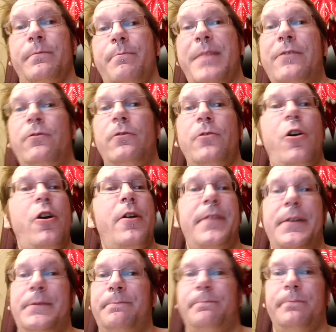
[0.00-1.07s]
petrol car,
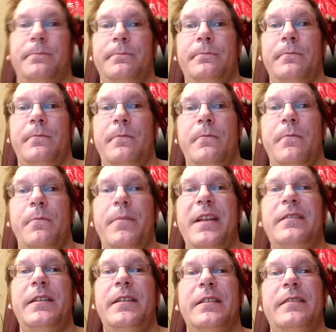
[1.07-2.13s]
then
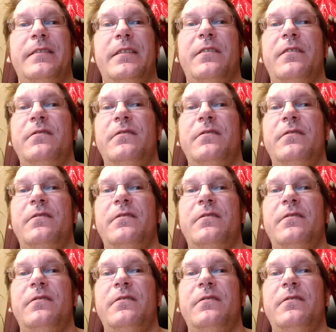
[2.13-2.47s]
basically it's